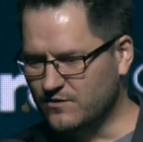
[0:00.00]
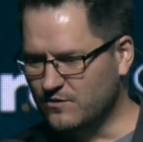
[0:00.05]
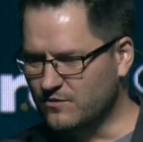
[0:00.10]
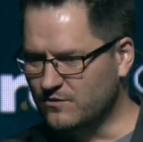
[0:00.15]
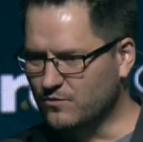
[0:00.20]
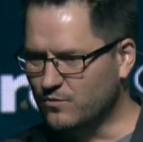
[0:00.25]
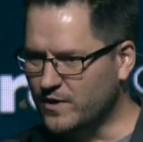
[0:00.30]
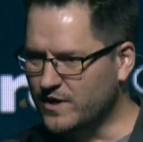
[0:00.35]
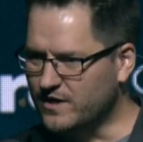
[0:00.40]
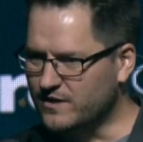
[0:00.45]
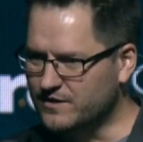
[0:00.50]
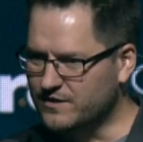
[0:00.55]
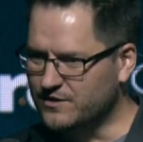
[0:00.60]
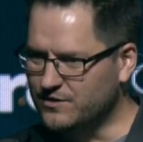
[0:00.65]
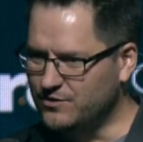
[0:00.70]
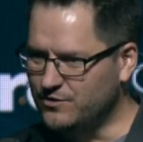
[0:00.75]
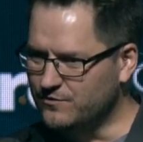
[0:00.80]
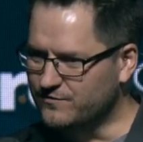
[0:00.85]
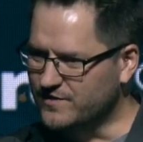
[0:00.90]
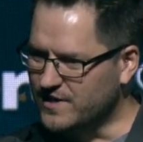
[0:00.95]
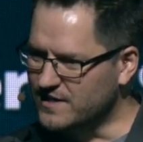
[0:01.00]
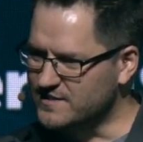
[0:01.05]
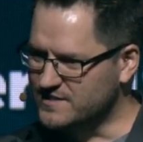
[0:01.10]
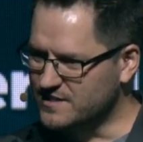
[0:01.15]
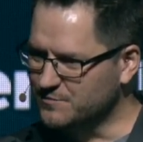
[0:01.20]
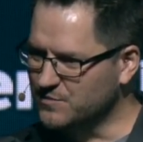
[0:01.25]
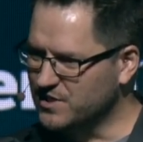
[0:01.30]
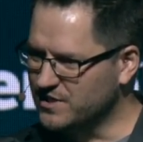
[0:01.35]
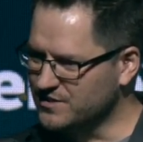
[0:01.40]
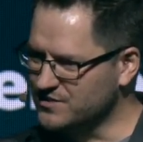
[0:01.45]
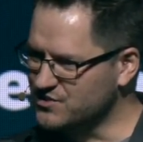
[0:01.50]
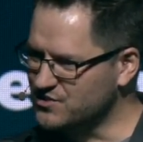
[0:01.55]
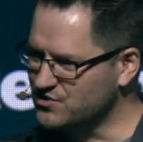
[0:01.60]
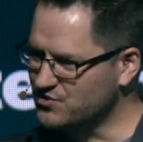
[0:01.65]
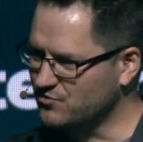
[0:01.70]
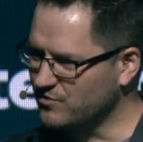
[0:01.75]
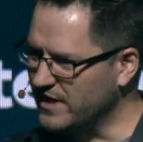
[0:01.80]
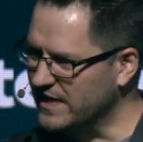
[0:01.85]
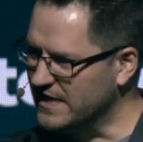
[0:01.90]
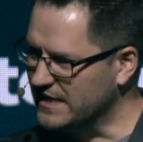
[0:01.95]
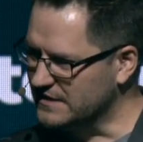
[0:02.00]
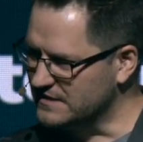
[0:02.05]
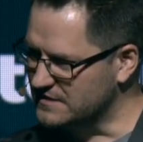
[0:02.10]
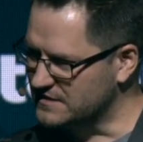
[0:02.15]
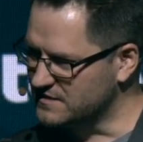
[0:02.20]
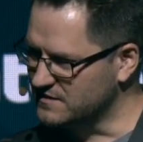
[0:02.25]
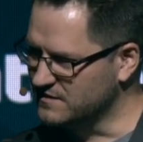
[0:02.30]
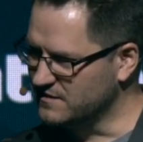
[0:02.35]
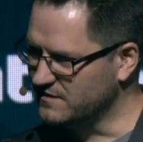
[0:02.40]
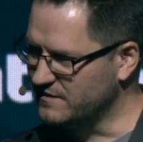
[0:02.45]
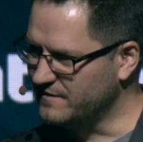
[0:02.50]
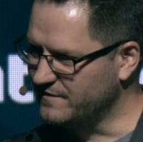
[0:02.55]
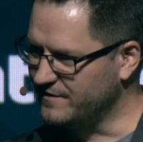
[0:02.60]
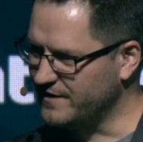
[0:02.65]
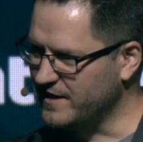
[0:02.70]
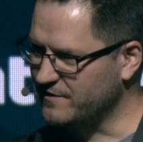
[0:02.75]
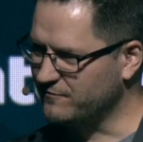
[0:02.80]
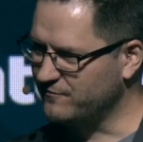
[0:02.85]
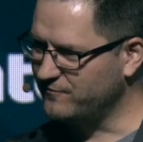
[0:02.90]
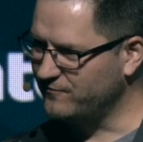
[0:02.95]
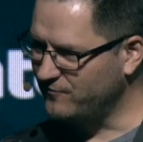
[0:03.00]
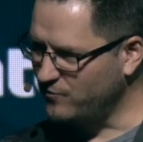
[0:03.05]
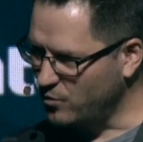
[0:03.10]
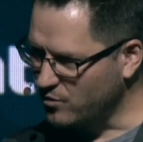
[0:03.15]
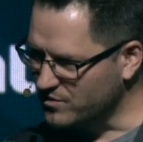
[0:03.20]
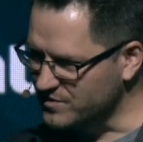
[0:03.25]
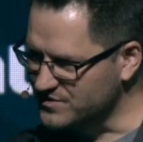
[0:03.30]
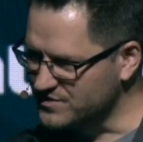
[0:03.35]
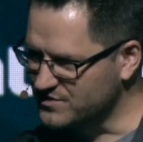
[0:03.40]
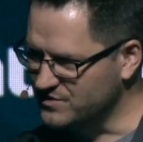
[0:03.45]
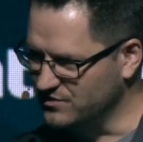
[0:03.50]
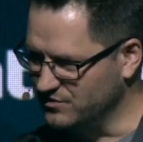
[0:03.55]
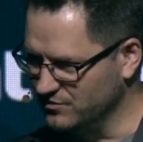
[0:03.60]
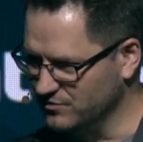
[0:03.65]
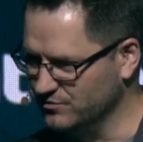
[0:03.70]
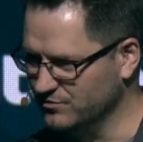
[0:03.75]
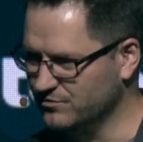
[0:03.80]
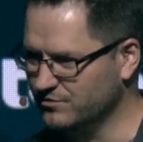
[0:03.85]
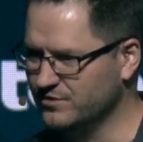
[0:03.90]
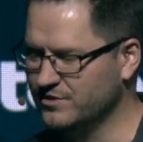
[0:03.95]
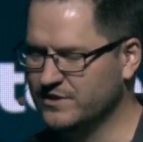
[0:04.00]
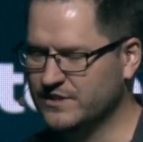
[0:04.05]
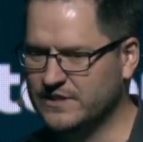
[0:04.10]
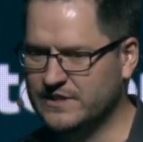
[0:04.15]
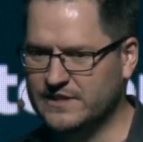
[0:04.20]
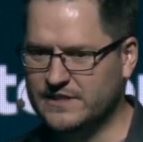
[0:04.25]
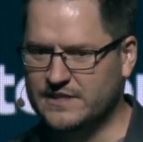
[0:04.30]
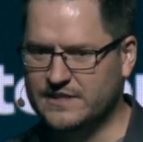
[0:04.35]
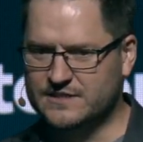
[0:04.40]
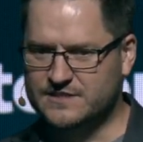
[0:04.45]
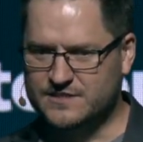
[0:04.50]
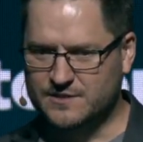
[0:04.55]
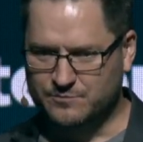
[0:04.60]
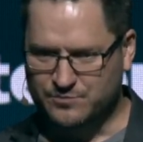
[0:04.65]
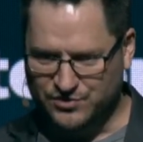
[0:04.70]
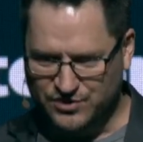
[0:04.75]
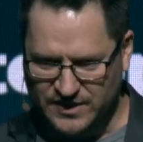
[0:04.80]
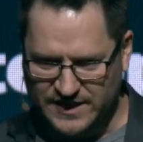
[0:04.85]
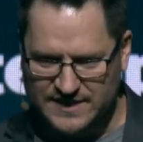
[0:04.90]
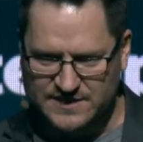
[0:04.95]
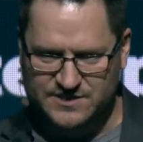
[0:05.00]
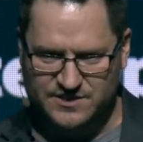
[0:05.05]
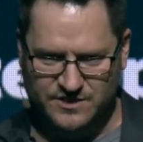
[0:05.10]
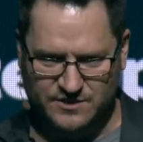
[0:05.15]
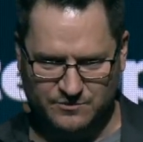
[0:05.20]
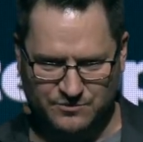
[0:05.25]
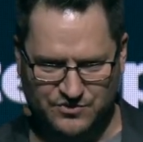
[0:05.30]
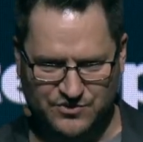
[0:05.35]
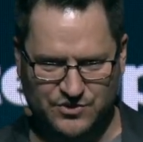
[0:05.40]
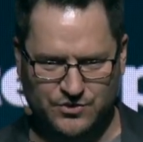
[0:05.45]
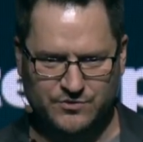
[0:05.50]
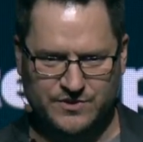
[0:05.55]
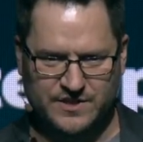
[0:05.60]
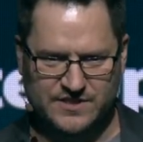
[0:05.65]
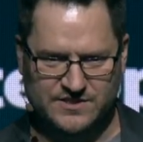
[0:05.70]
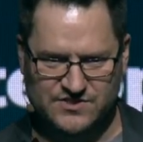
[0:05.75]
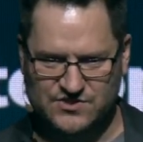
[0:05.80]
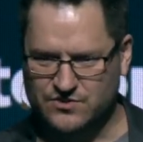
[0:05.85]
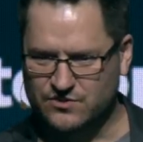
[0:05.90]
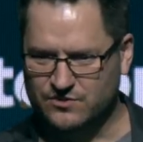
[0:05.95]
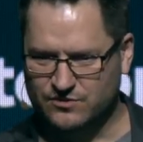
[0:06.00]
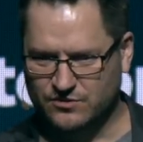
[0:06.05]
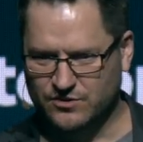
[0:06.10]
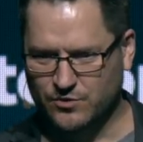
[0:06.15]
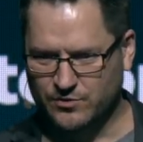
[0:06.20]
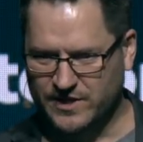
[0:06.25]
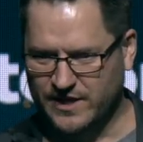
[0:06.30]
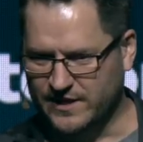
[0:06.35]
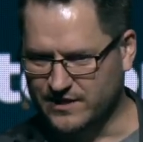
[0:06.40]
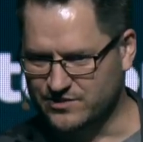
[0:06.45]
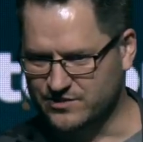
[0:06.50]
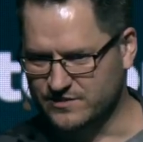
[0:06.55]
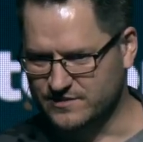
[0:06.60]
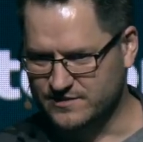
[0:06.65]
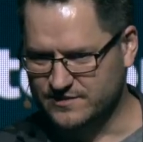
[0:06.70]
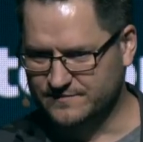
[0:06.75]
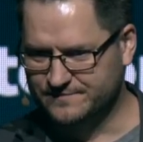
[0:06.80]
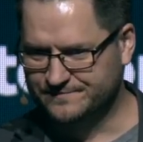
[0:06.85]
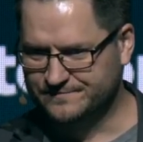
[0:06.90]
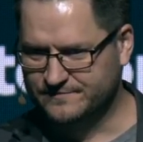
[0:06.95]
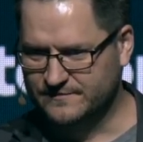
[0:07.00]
where you've got some constraints that force you to place compute in certain locations.